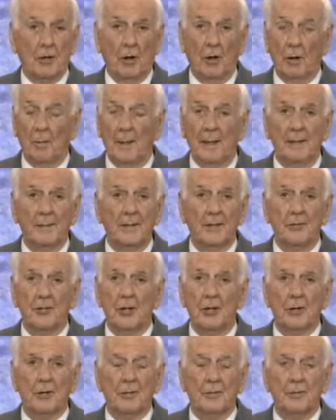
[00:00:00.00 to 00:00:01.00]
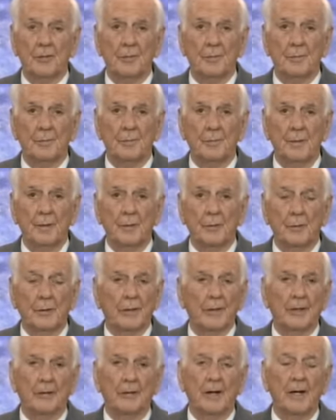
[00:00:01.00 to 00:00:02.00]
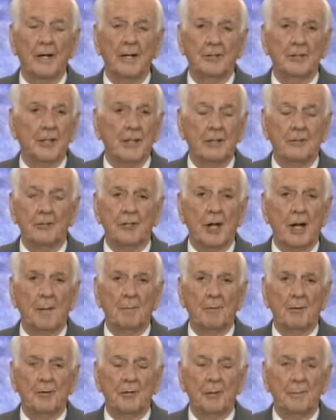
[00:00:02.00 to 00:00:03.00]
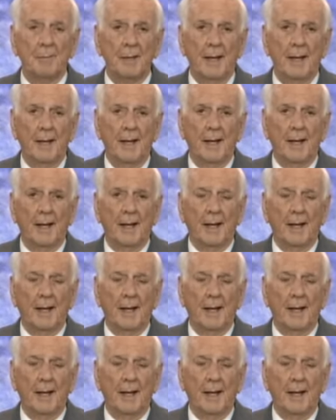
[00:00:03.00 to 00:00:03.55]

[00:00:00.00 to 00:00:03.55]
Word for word: It's all about the church one of the great six chapters,